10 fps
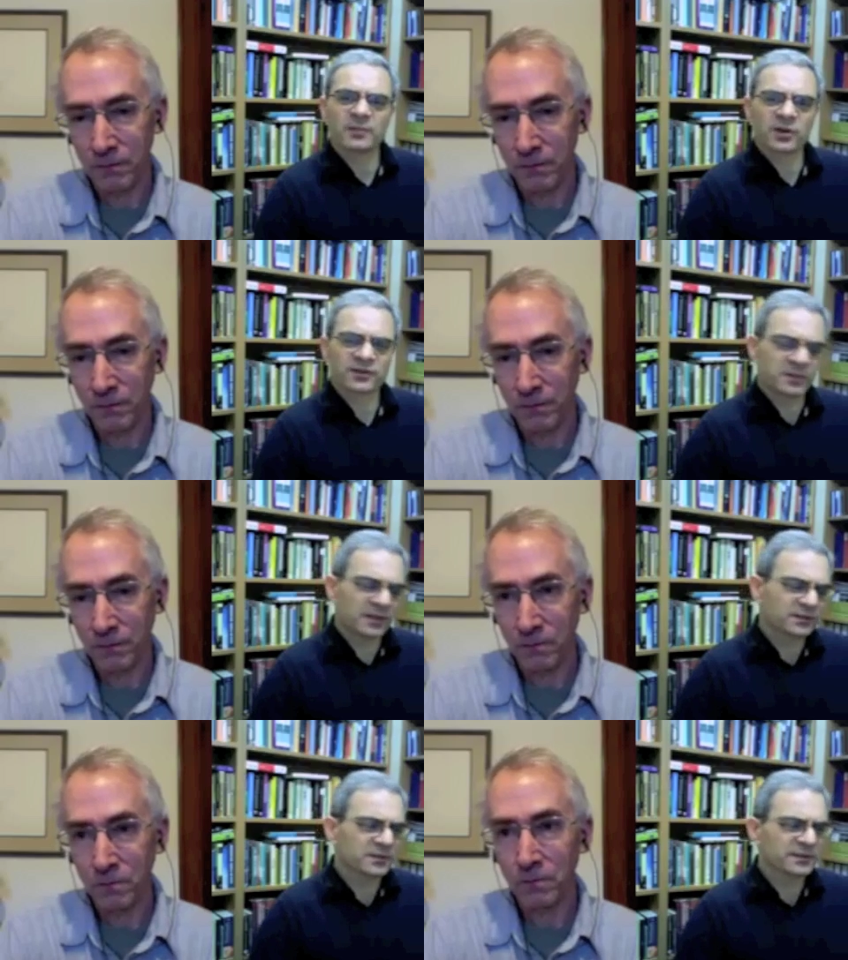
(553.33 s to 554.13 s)
Speaker 1: proximate
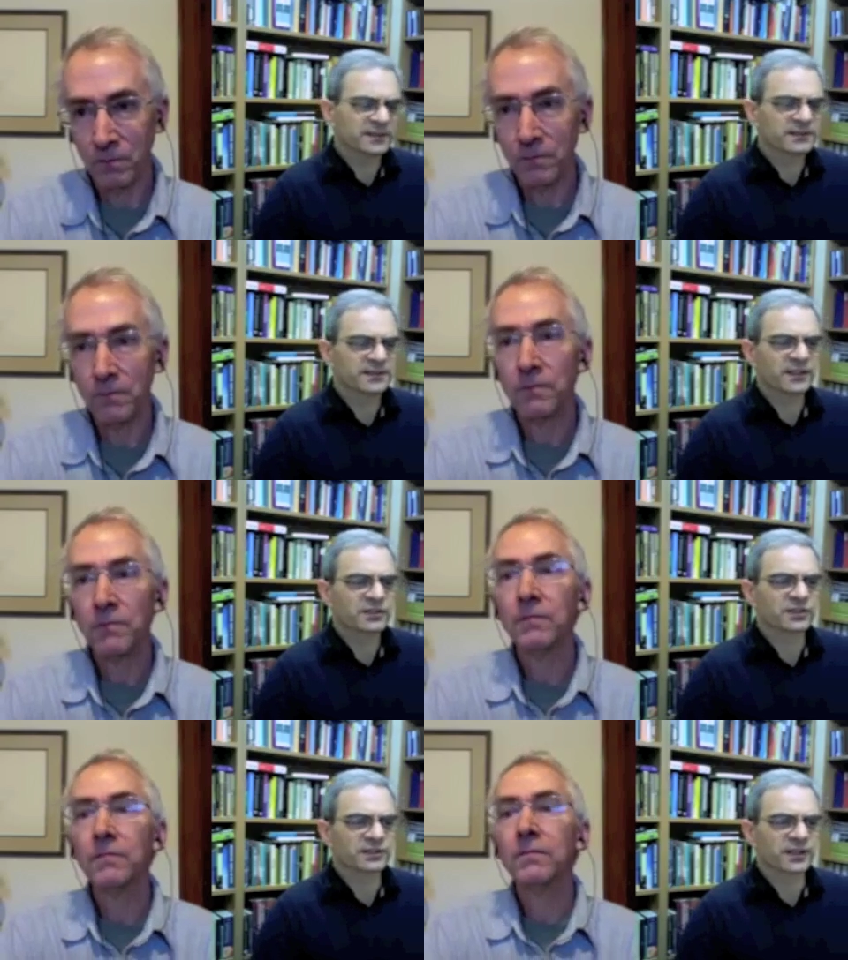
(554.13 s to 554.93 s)
ultimate
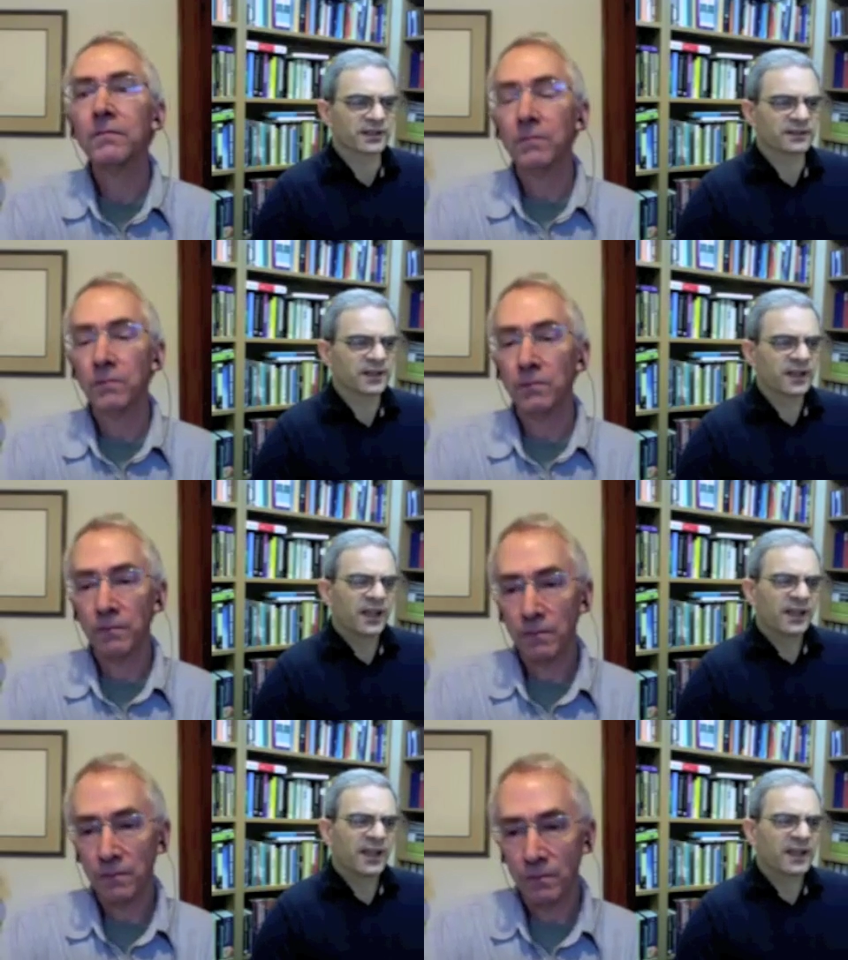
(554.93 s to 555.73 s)
distinction is
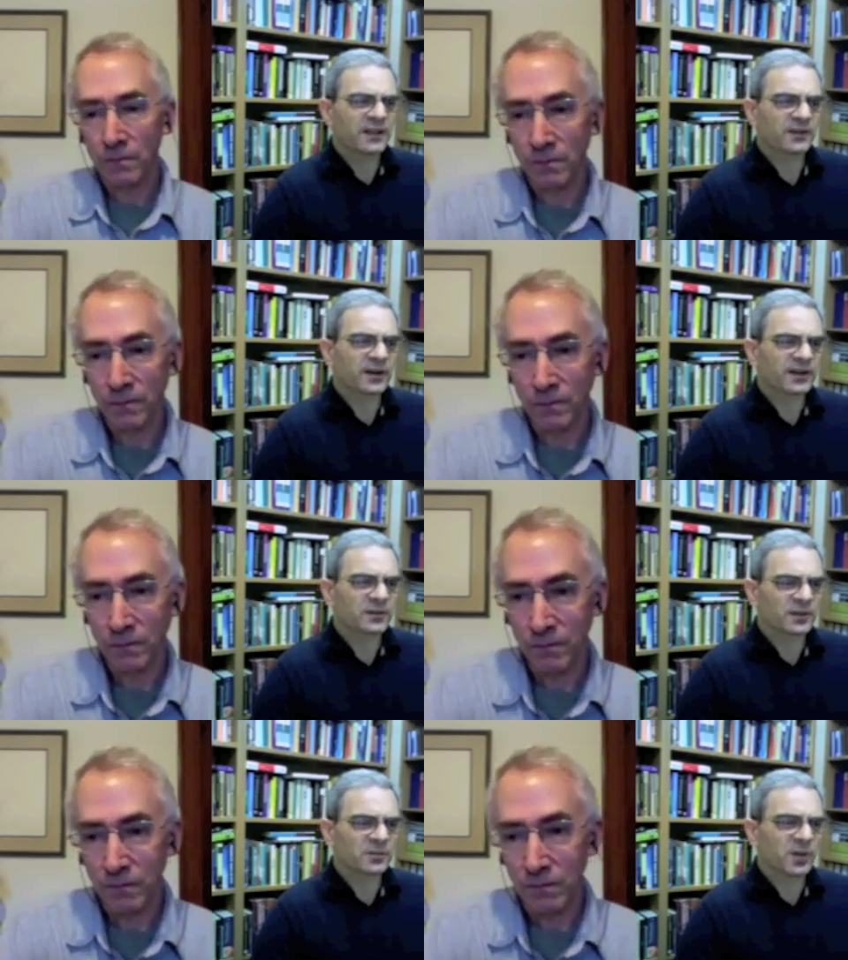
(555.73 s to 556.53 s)
he had a very
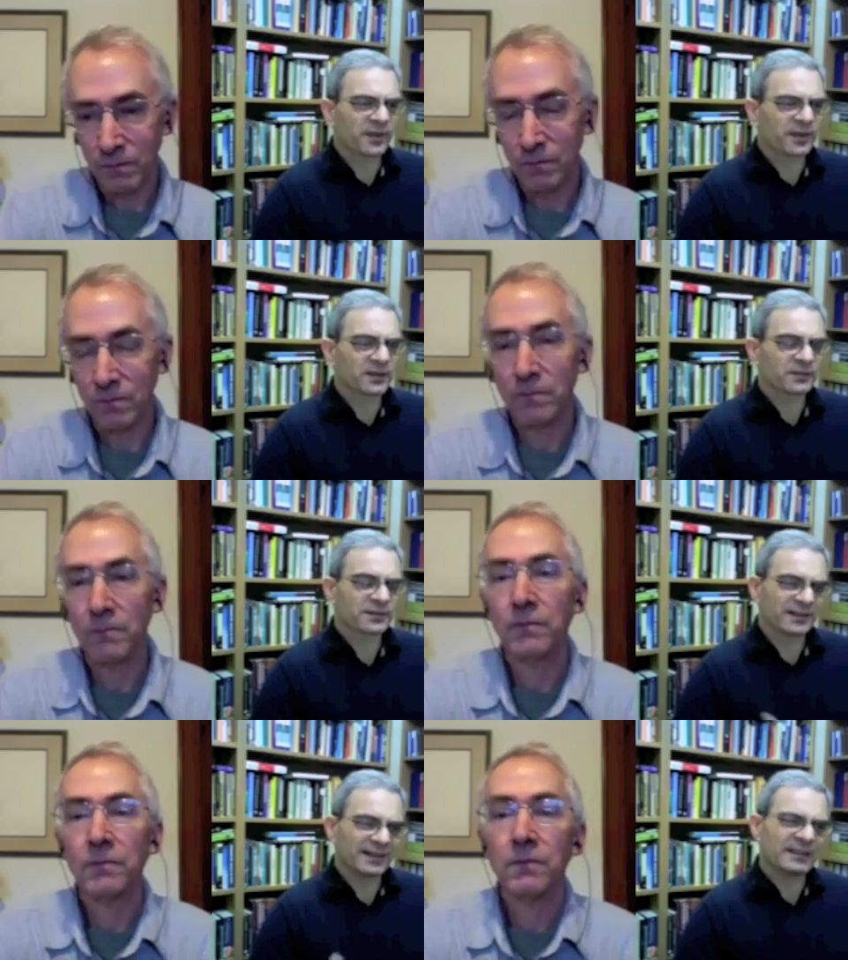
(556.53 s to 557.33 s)
what you might think of
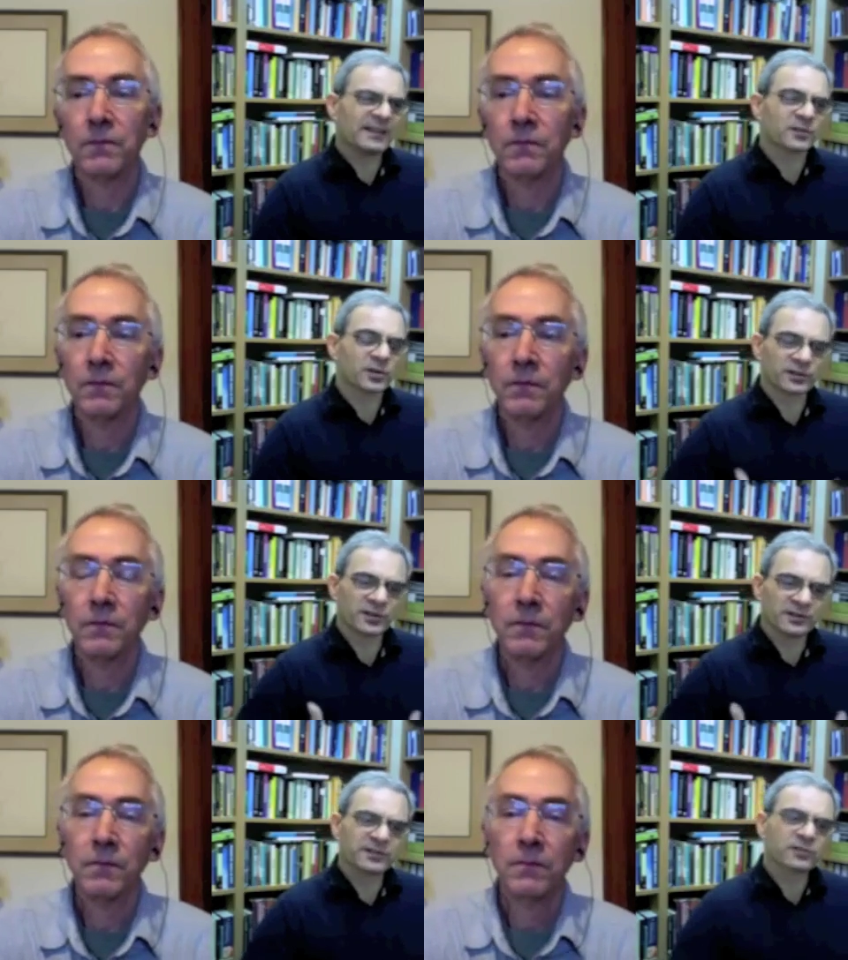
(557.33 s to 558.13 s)
as linear or
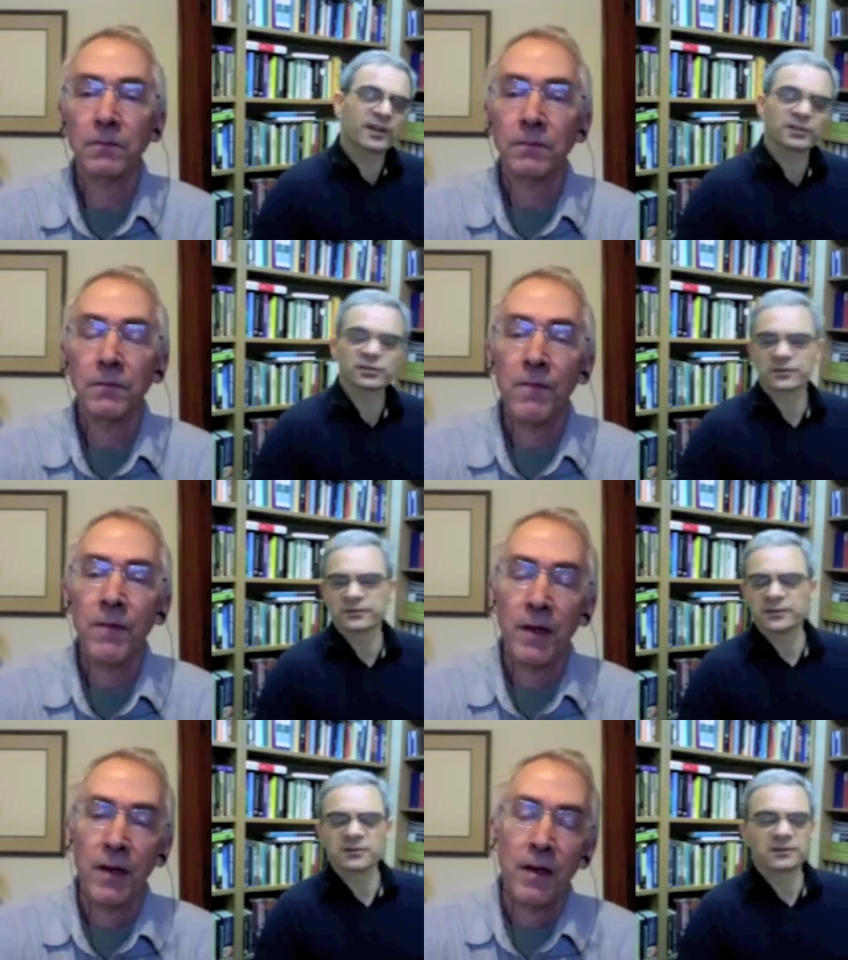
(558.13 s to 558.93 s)
unidirectional
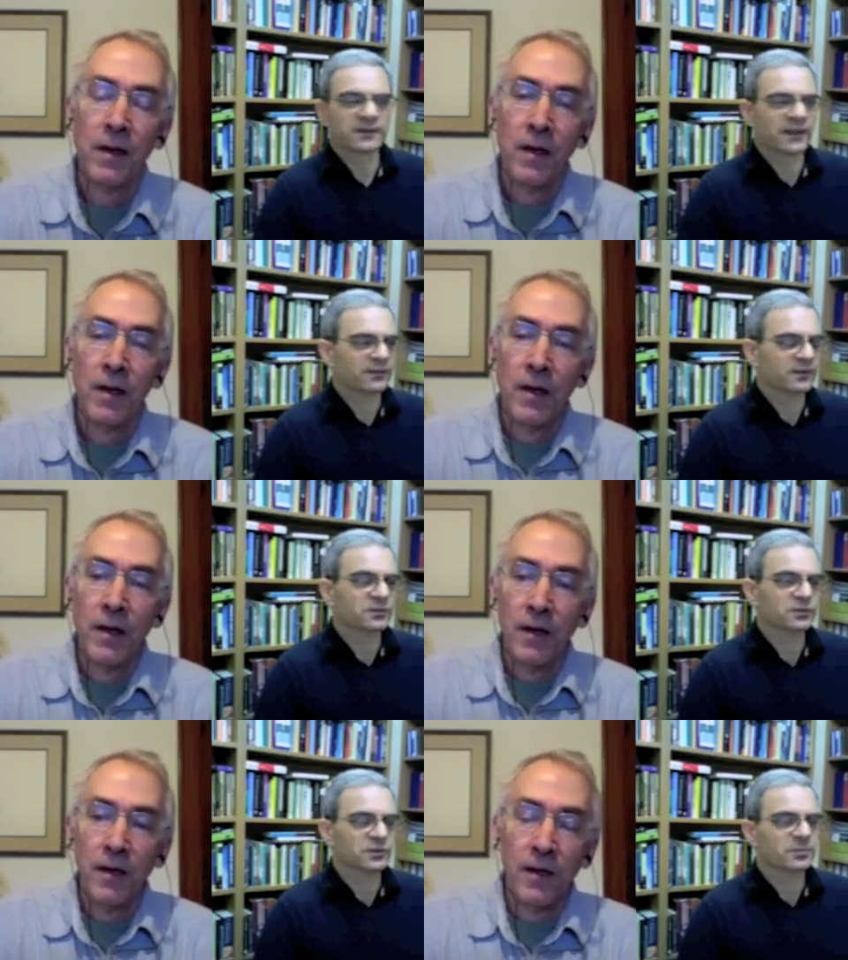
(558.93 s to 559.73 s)
view of the
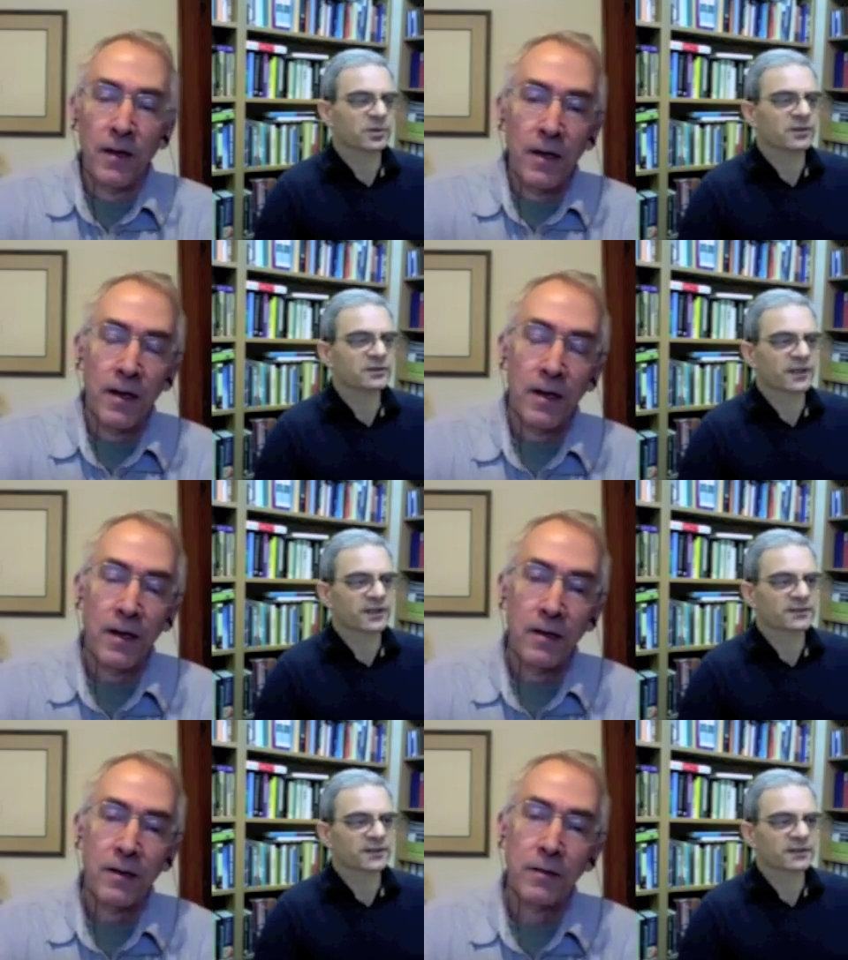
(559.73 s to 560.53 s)
evolutionary
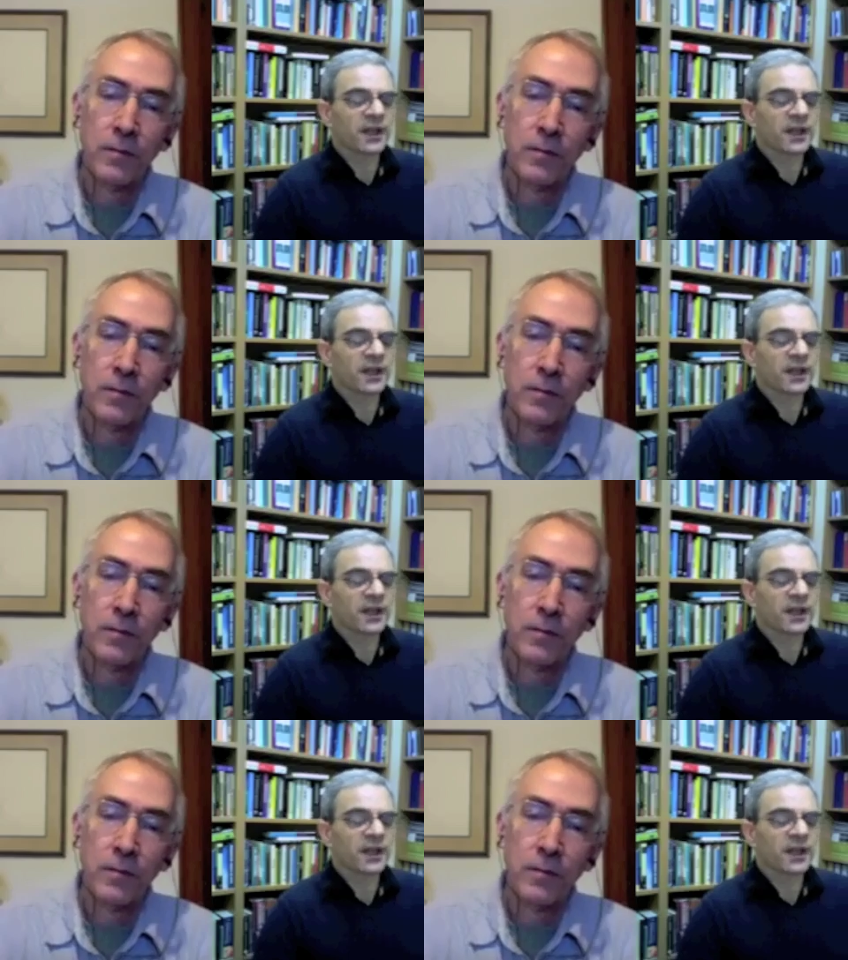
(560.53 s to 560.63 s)
process. So